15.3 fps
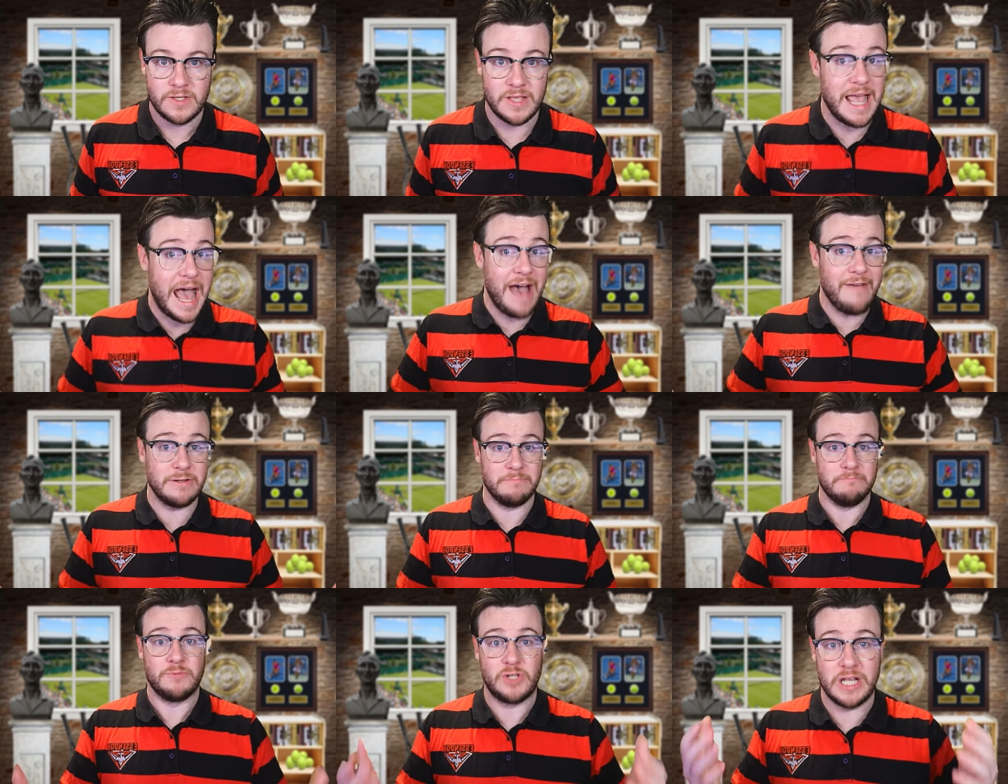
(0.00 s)
So there you have
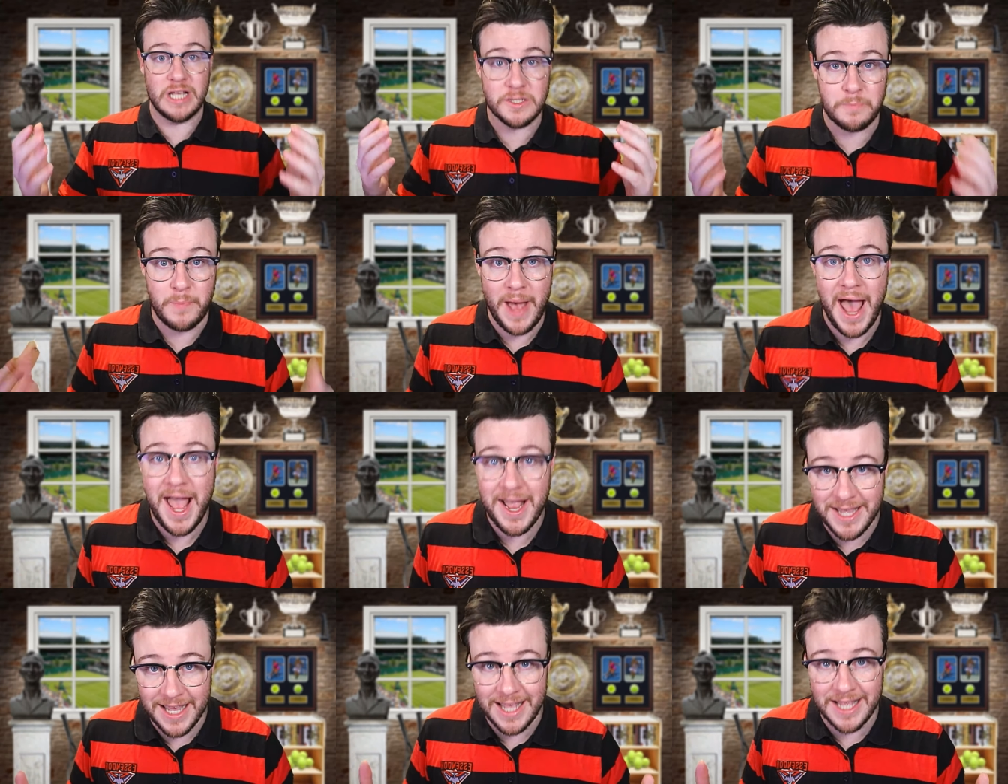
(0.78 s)
it. She is
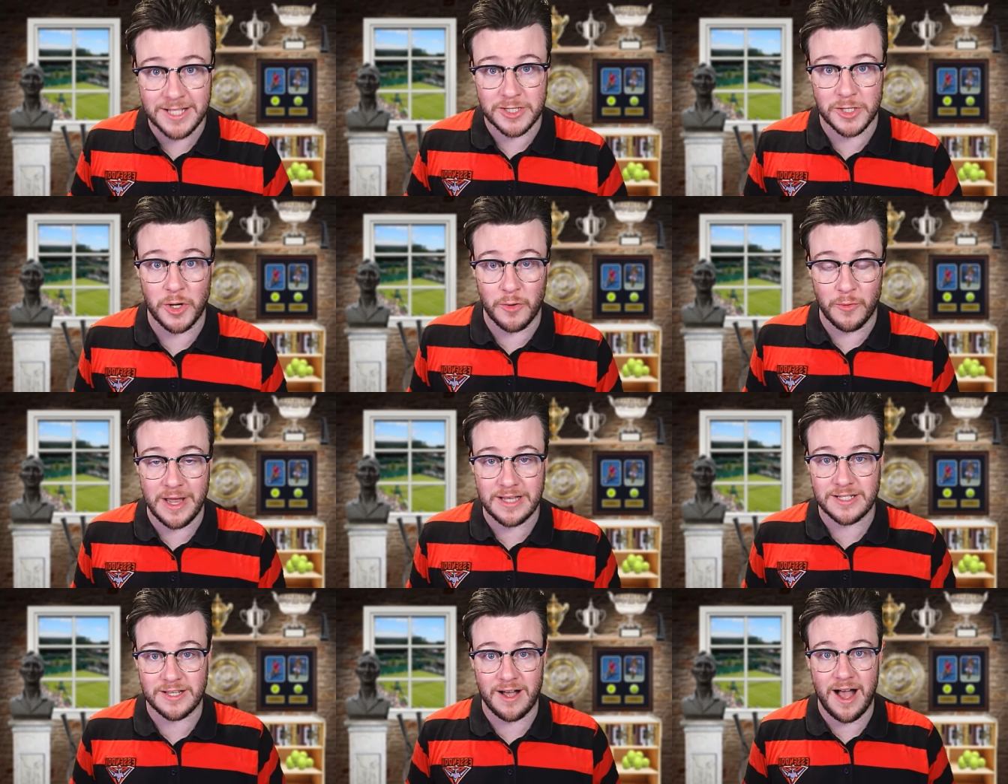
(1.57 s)
back in two
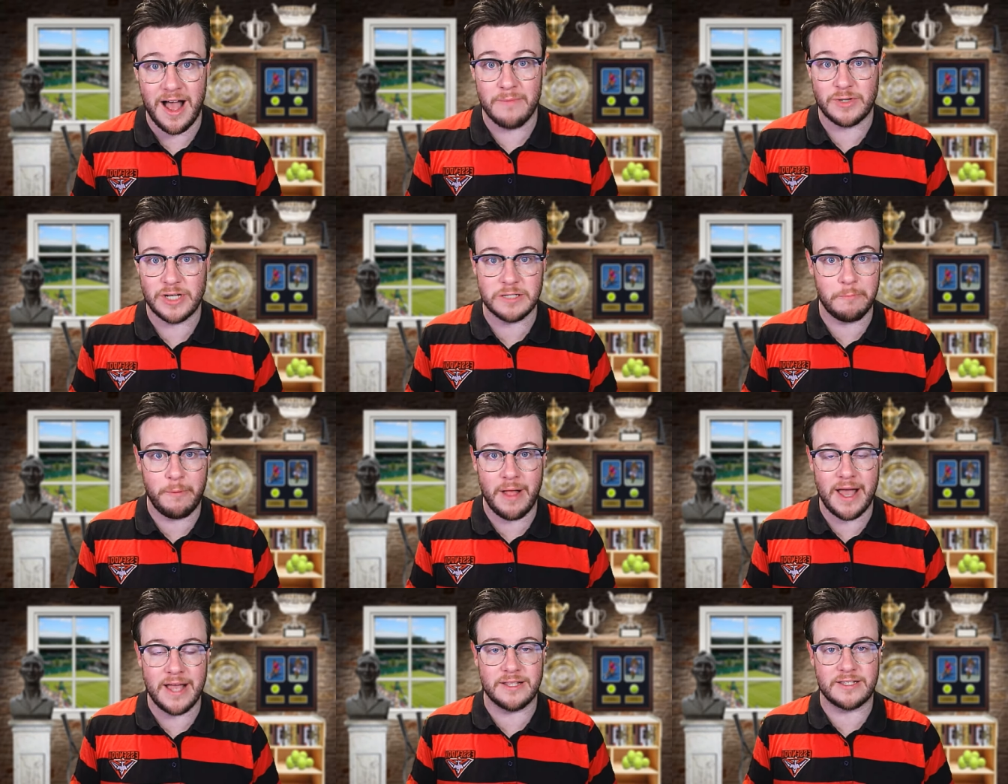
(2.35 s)
weeks' time. She hasn't
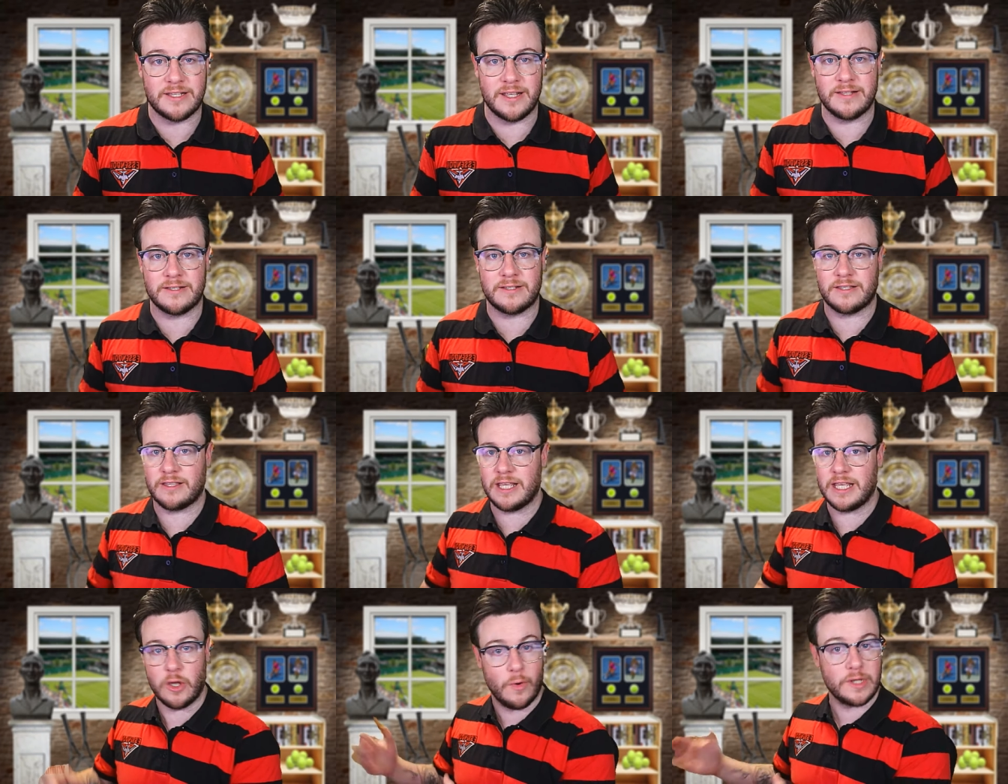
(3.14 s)
played since
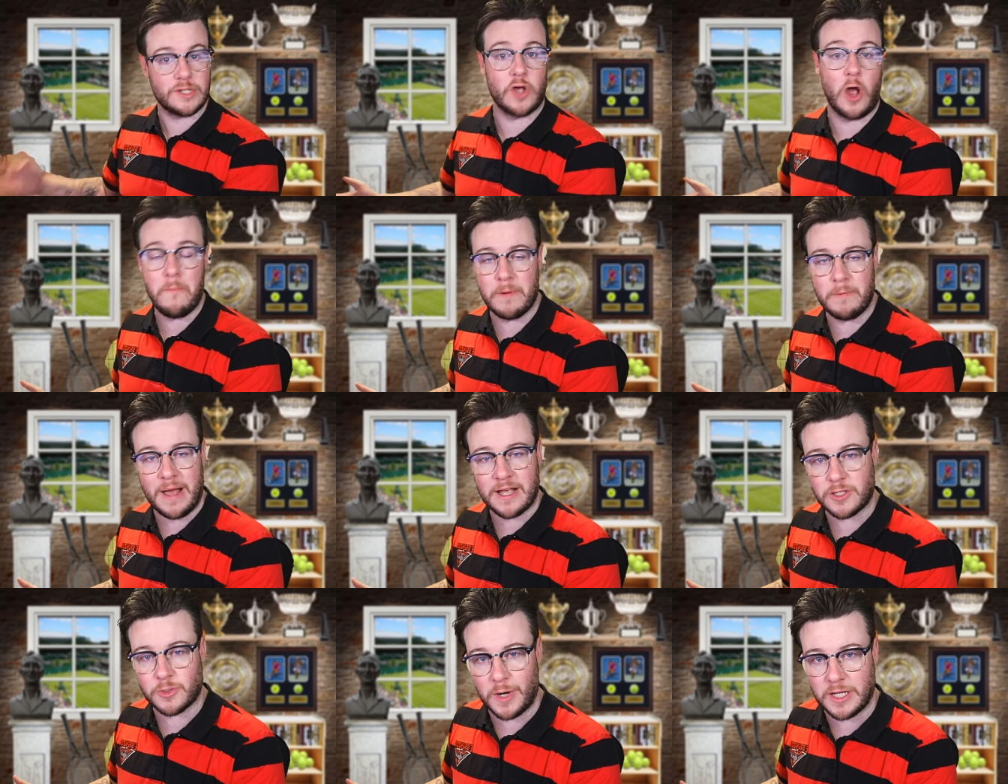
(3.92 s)
the US Open
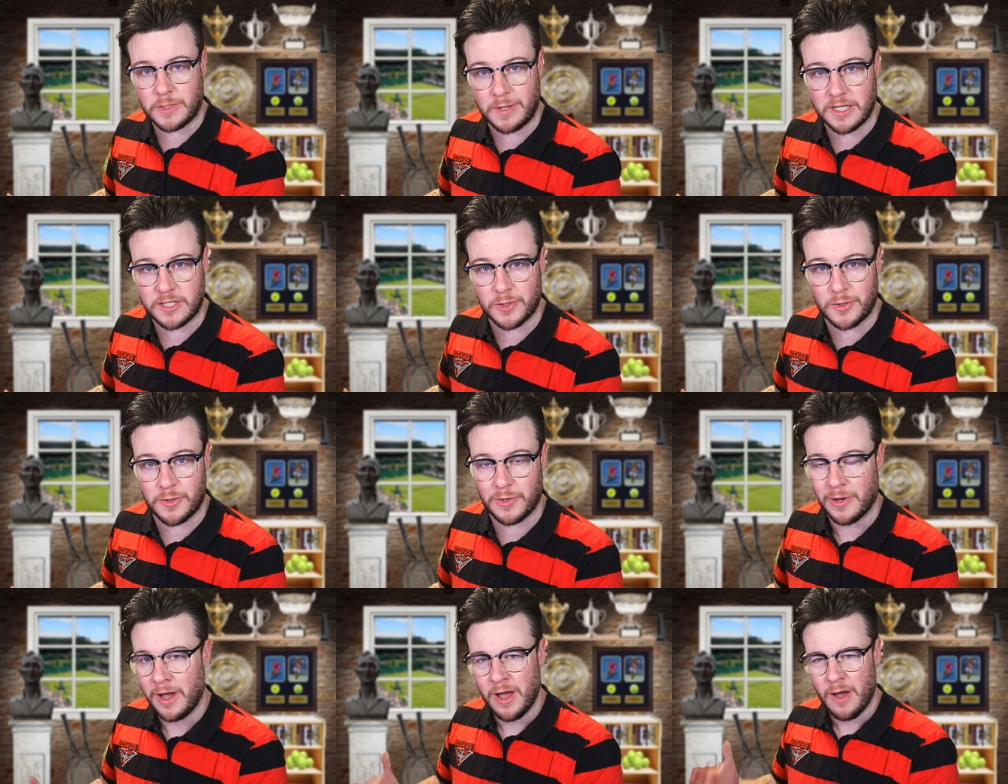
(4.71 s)
back in
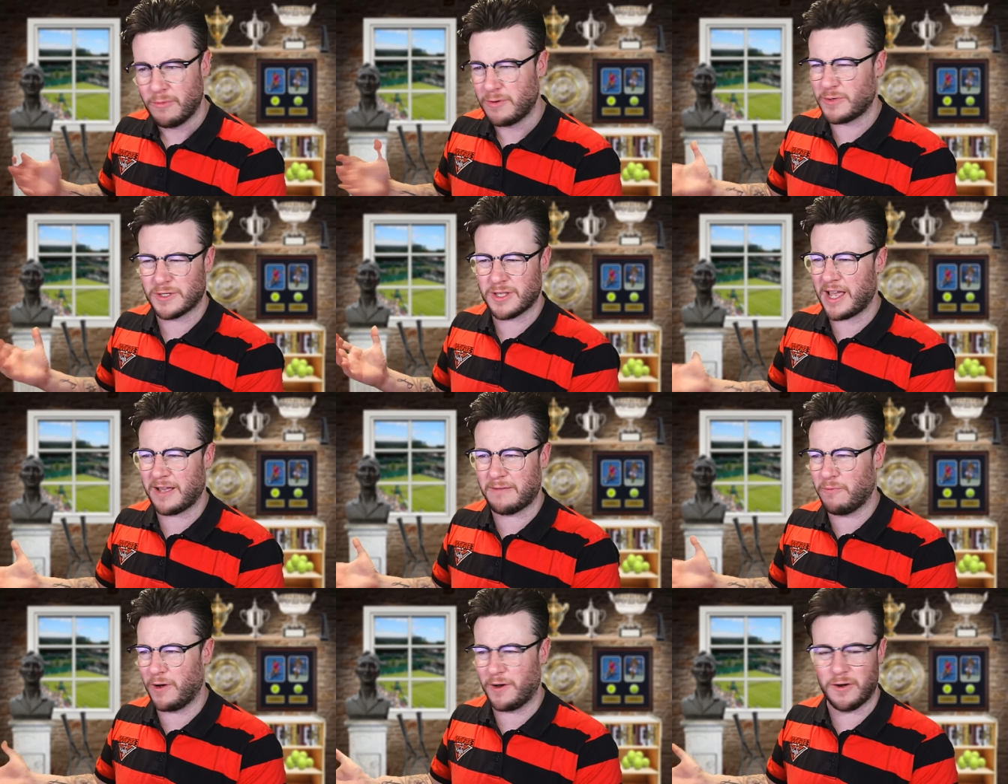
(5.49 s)
2022 which was
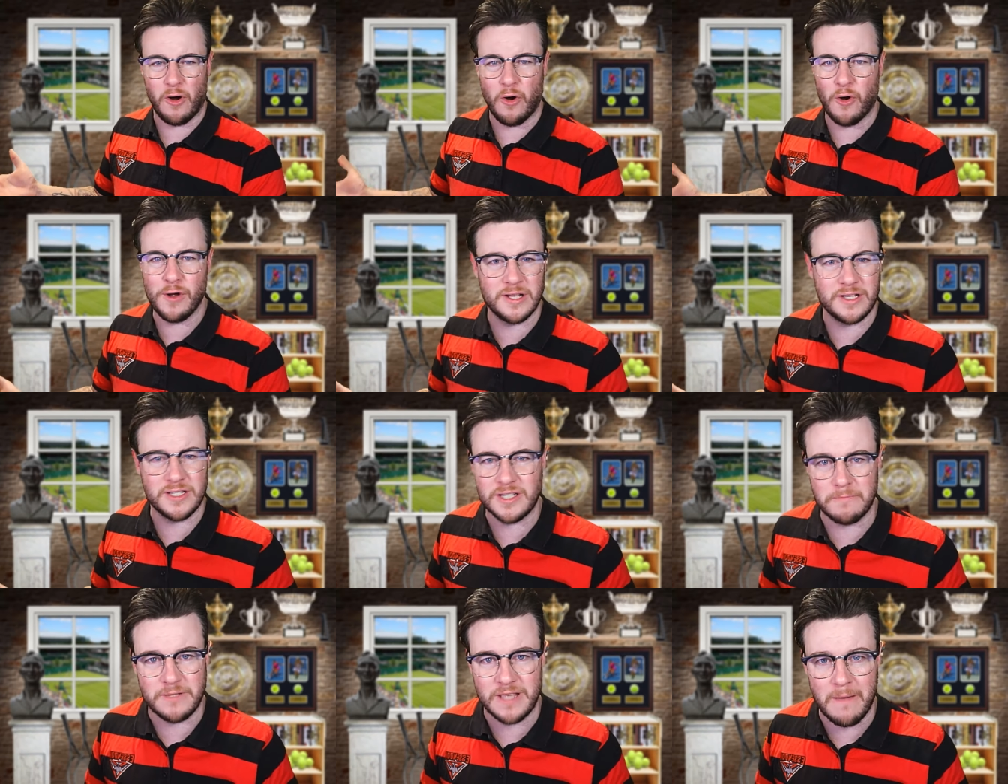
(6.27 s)
like what August,
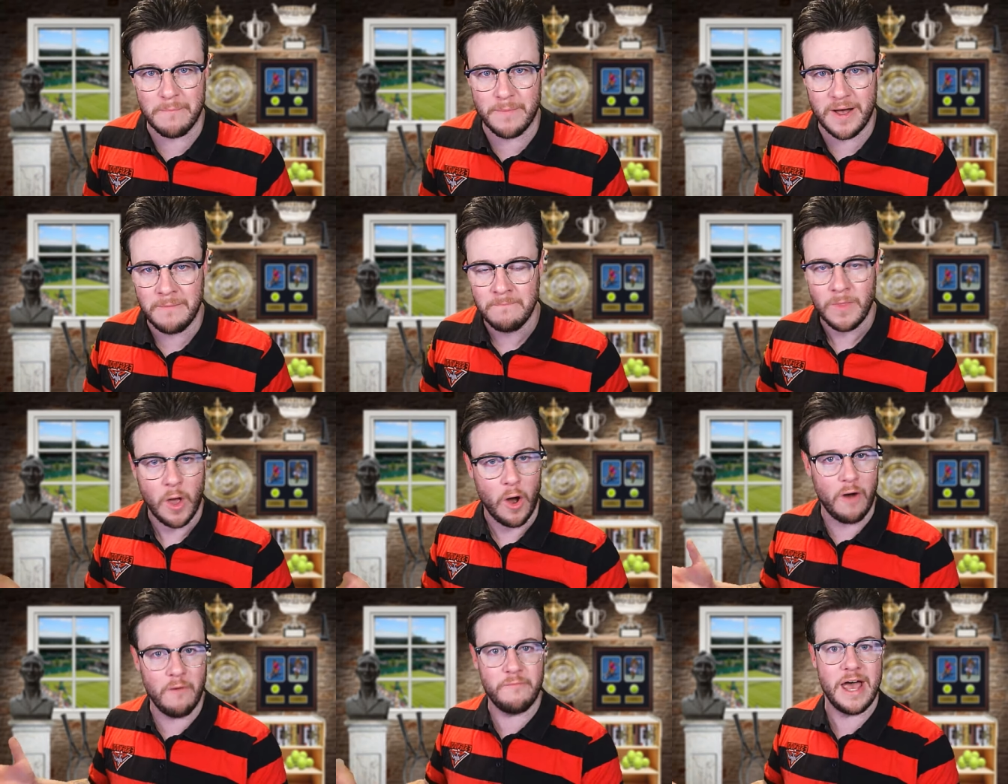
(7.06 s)
September
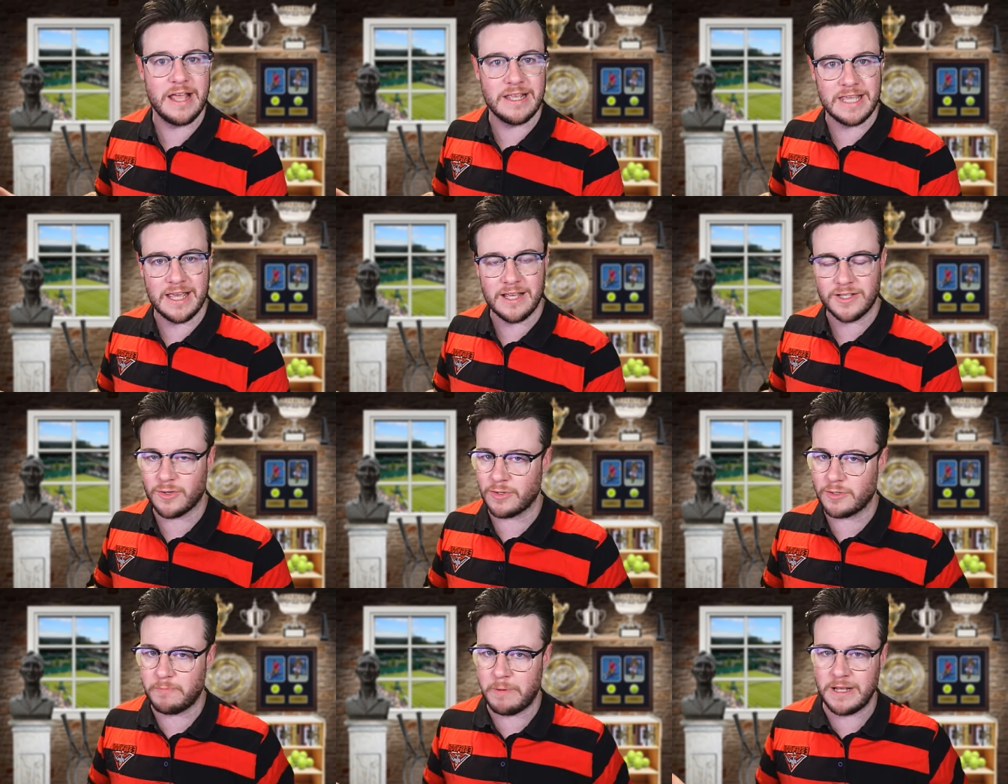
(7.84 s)
of that year.
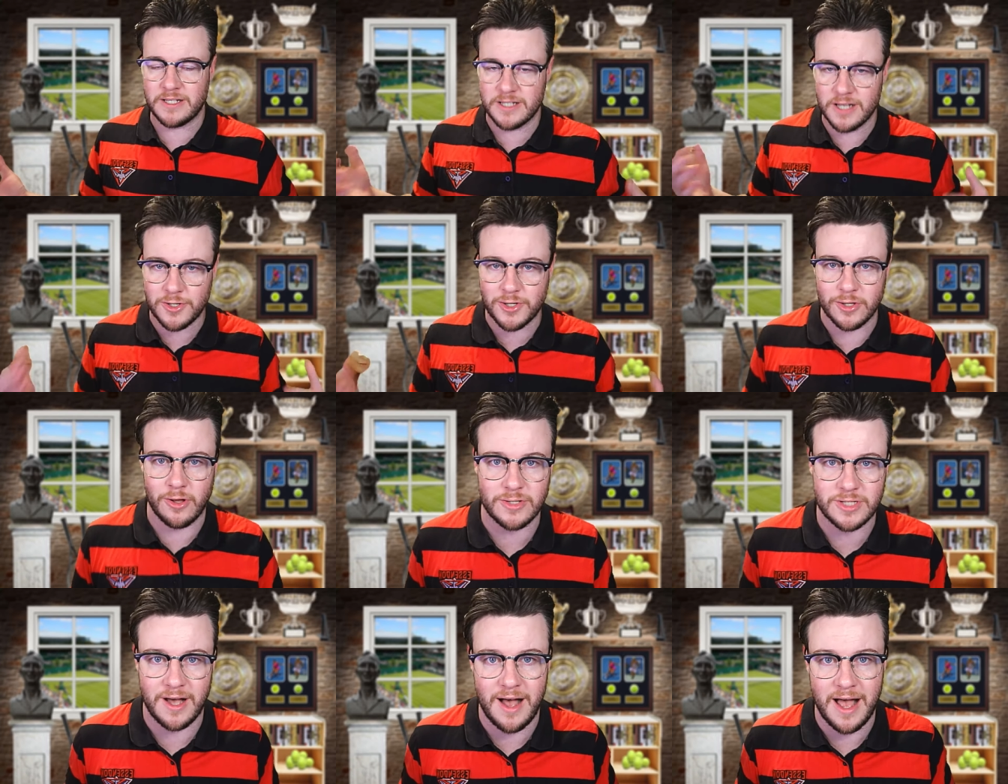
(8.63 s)
So it's been such a
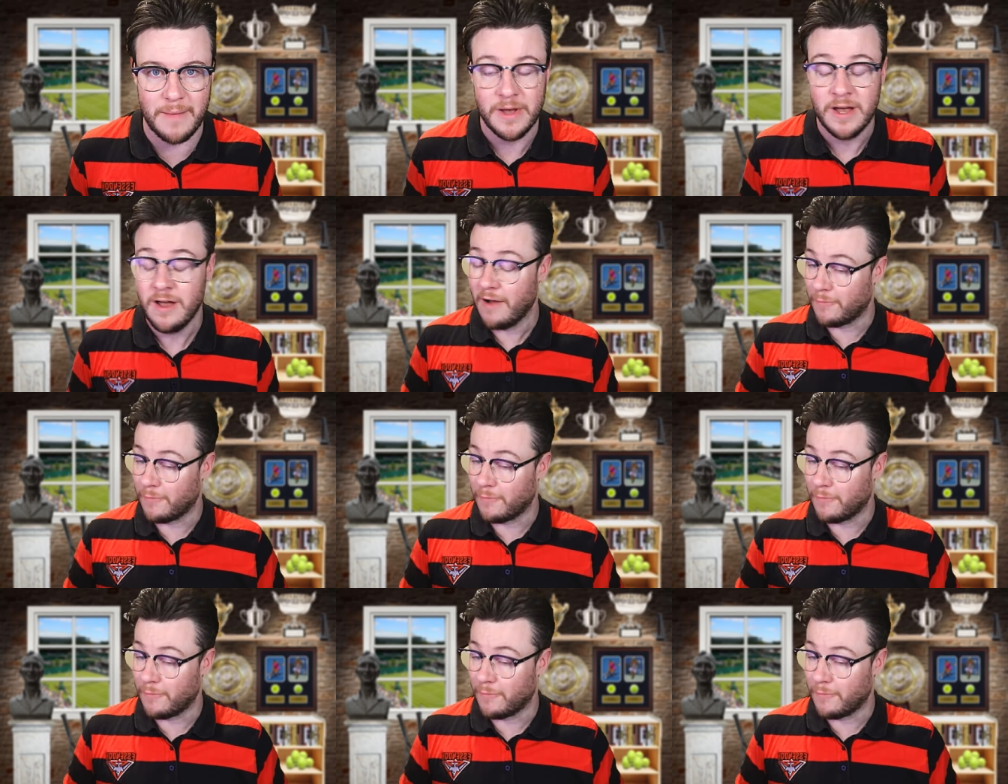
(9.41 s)
long time.